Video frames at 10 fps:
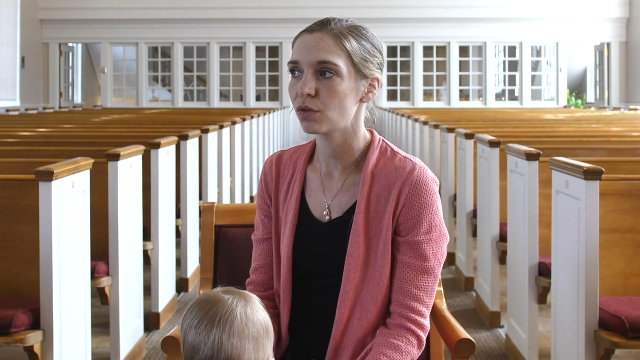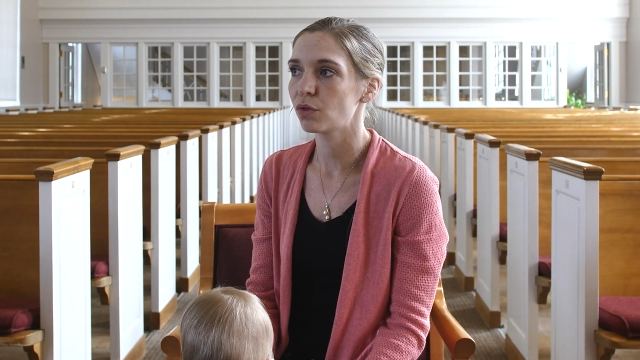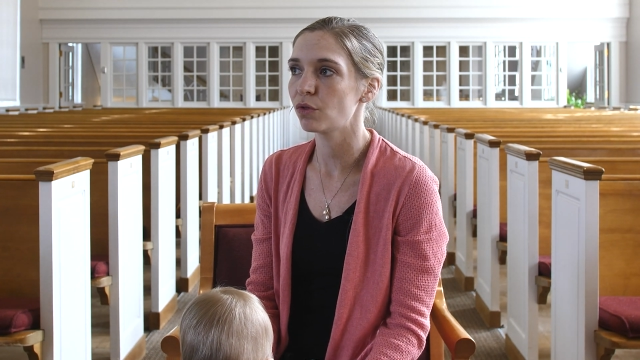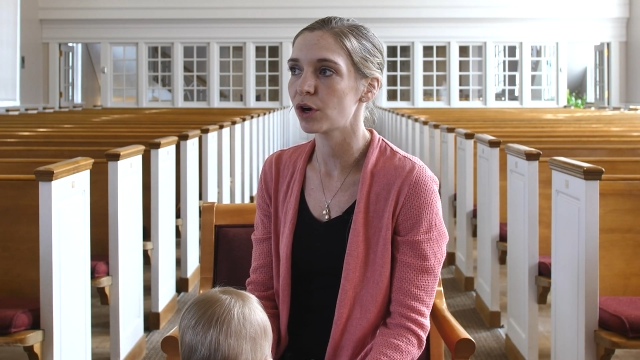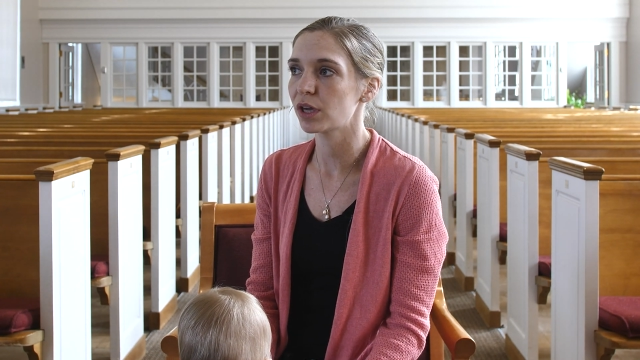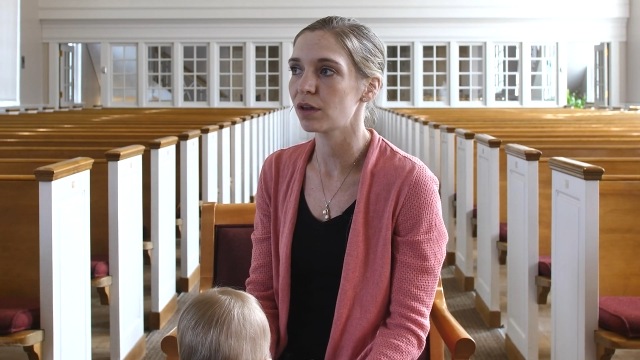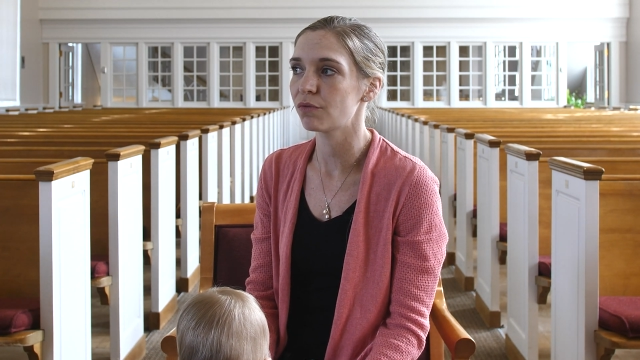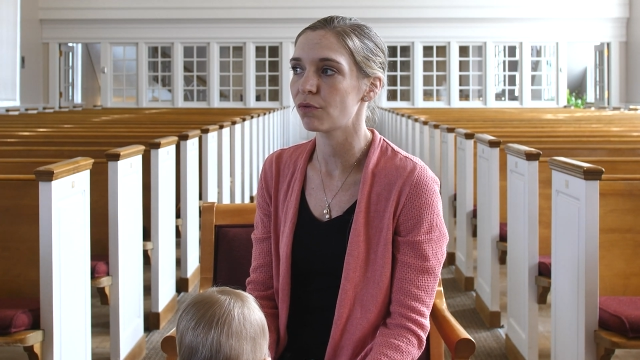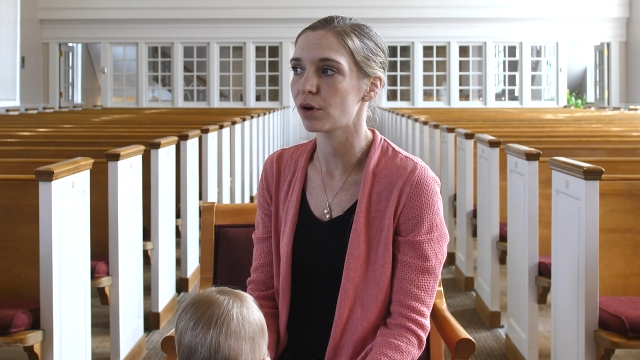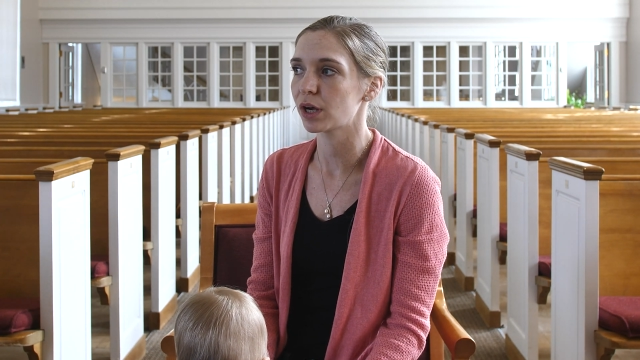looking
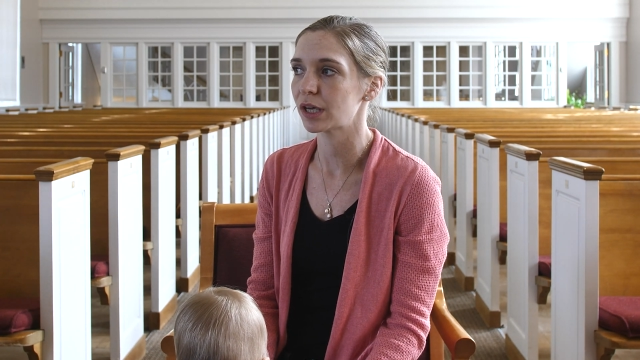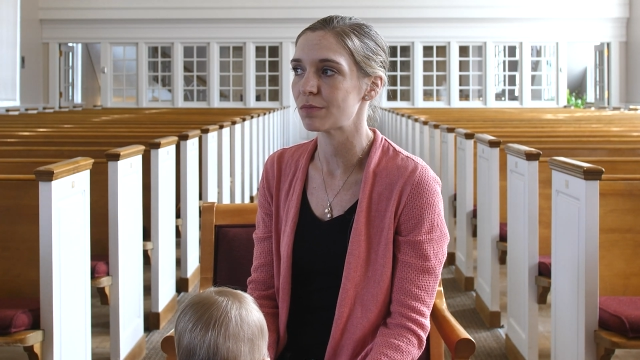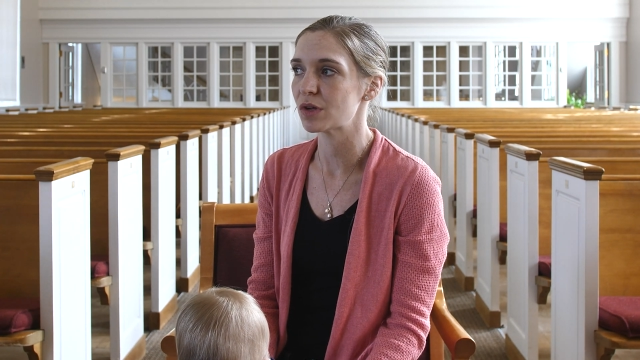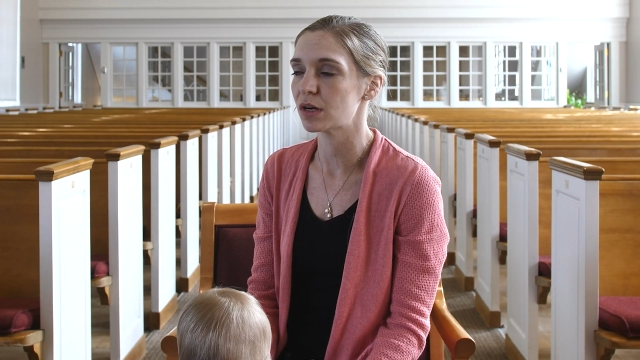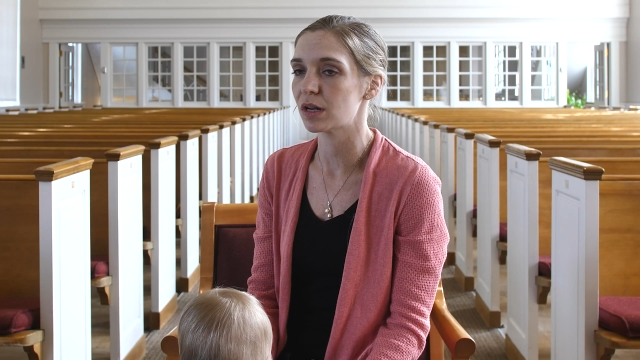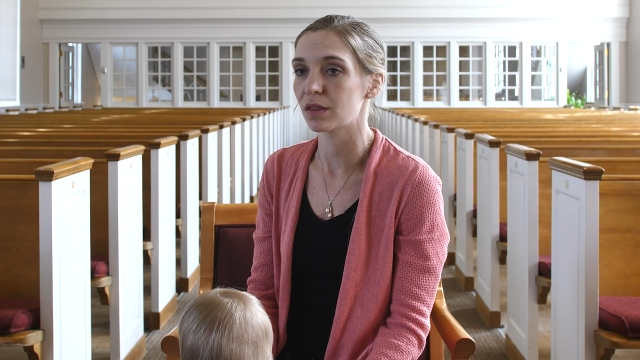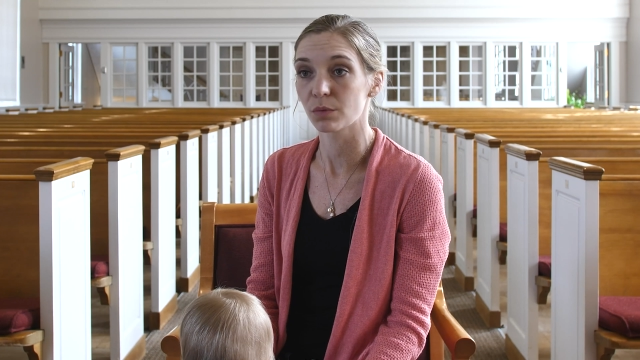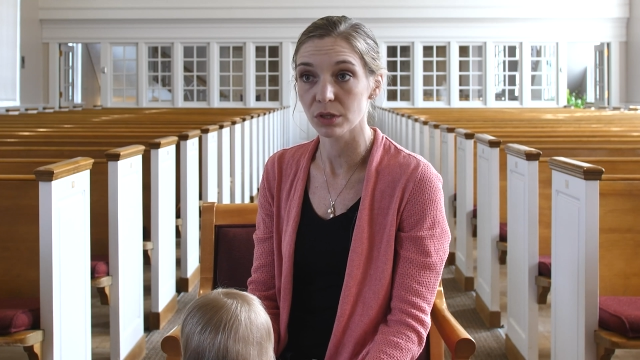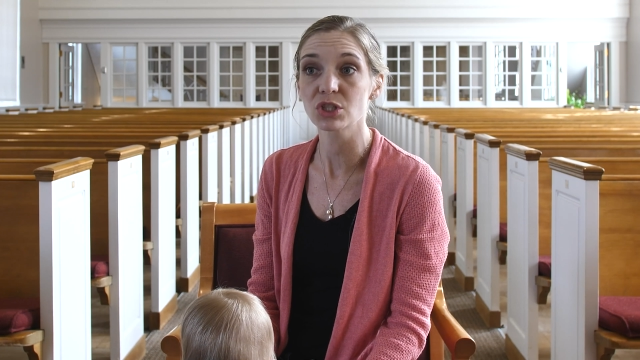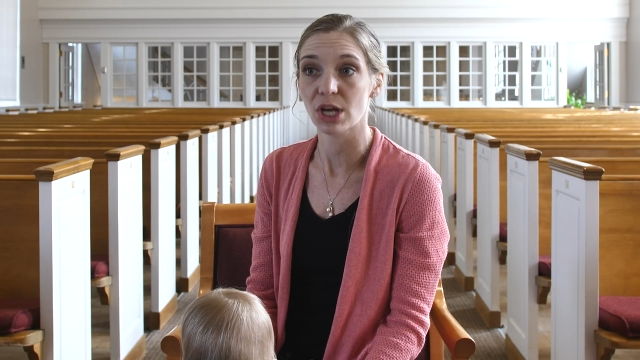for a community that
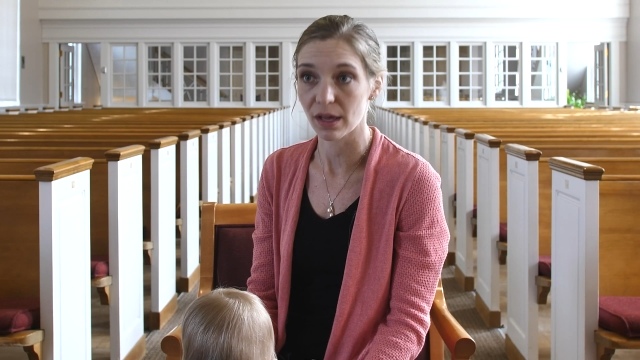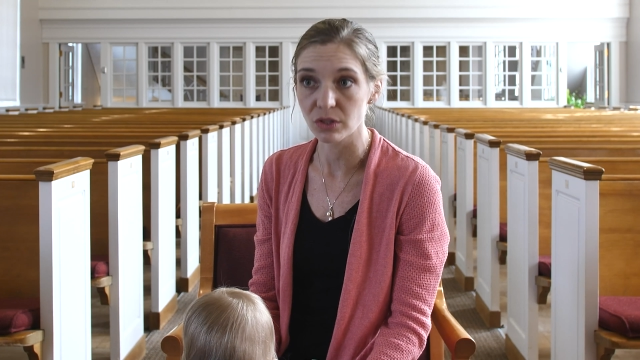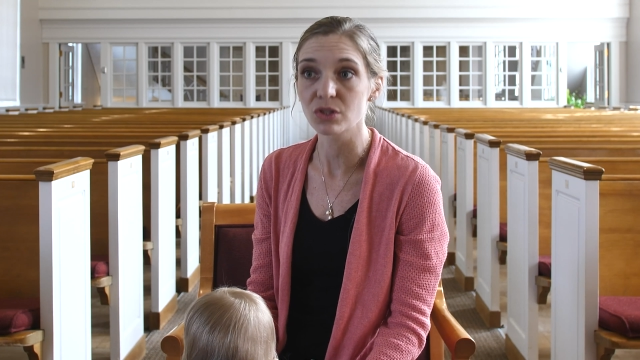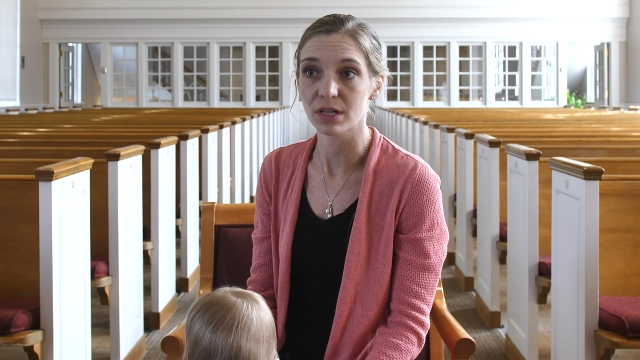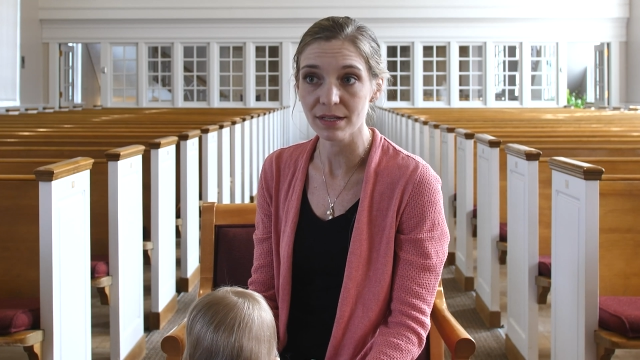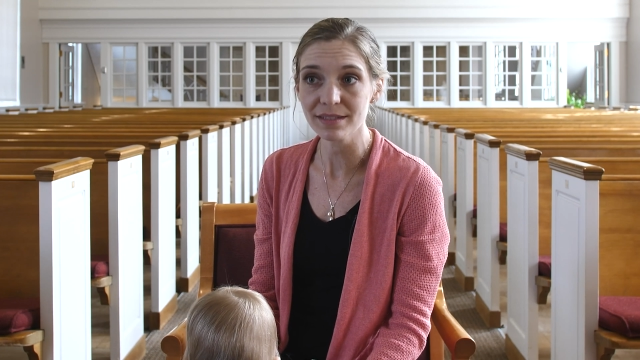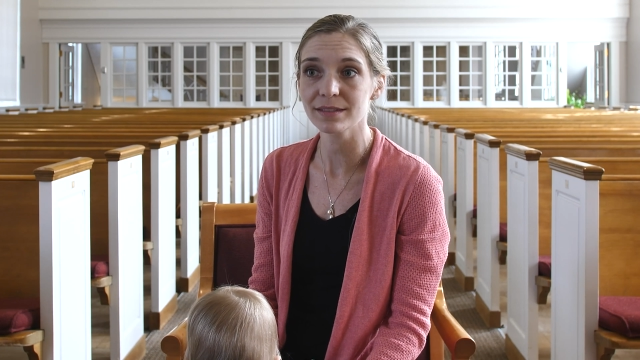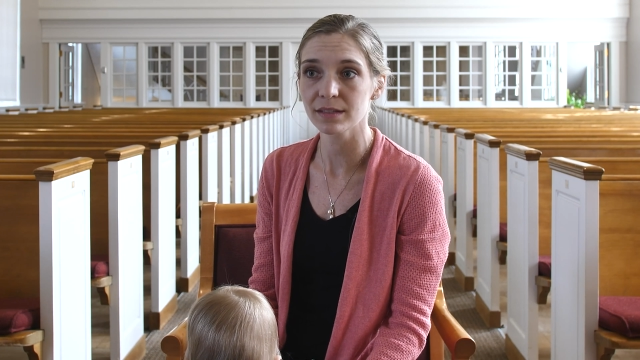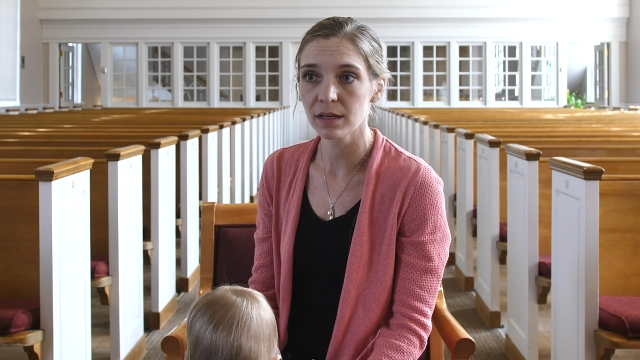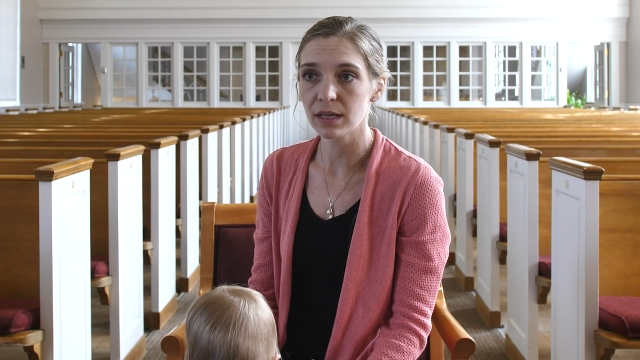really challenged us